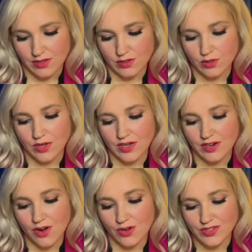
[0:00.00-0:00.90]
Laura
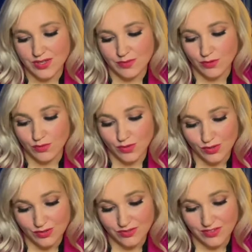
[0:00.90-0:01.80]
called him a
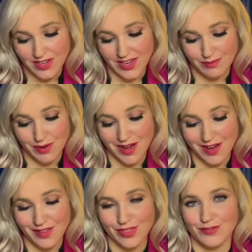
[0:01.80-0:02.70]
wolf, and
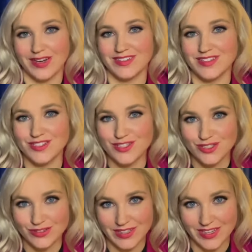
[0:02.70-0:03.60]
Pa threatened to
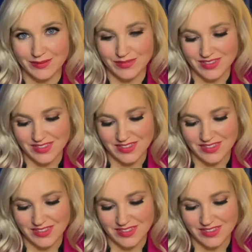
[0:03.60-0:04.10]
shoot him.